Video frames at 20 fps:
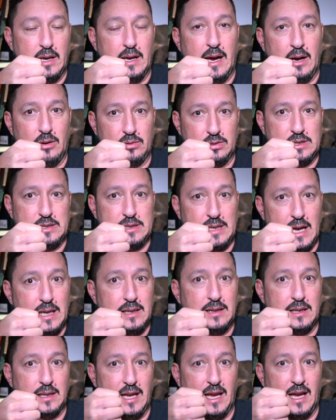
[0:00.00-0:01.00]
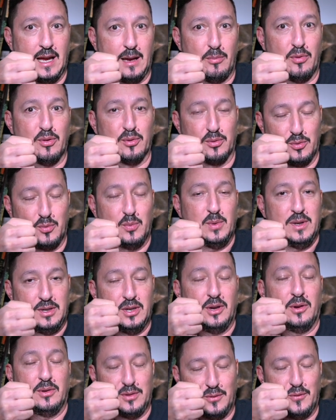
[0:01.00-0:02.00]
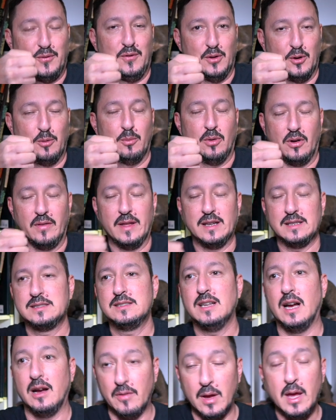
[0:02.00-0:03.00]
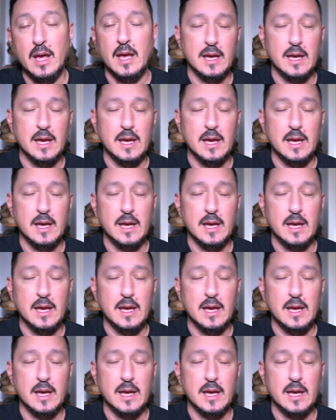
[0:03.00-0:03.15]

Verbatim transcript: outside the cab through the window to film all that stuff.